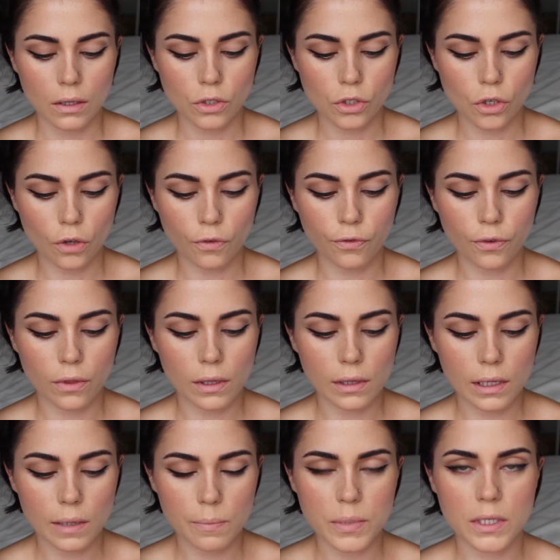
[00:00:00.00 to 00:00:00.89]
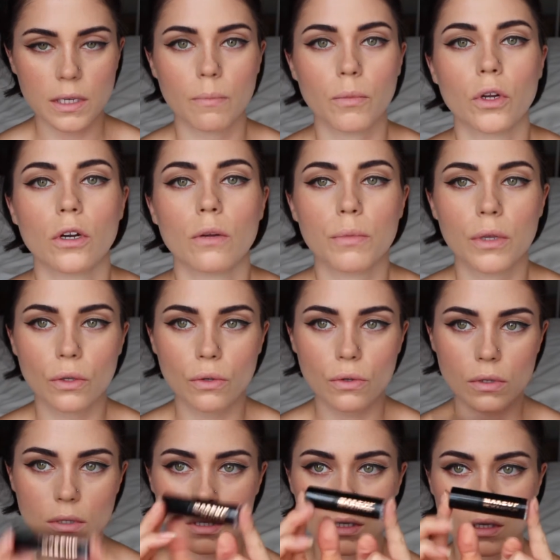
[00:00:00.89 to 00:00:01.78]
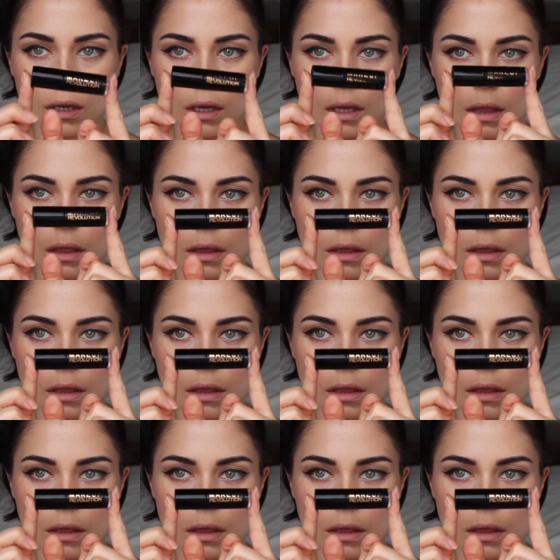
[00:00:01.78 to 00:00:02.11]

So for the lips, I'm gonna be using